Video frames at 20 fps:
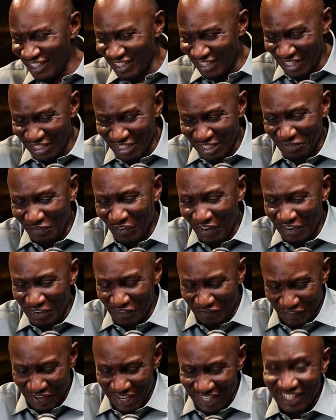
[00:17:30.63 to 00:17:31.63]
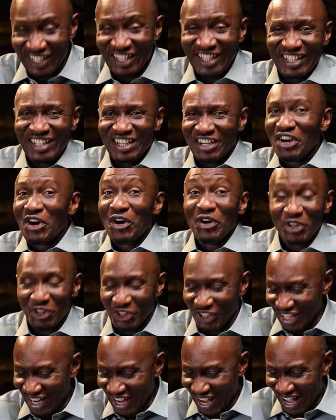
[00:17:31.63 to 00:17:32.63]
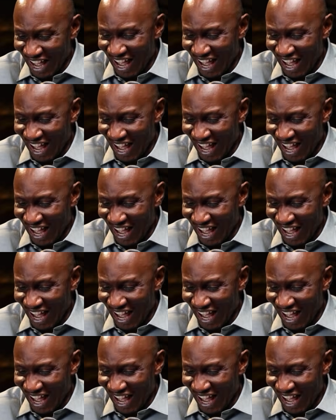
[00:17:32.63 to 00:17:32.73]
This is very funny. Hold on.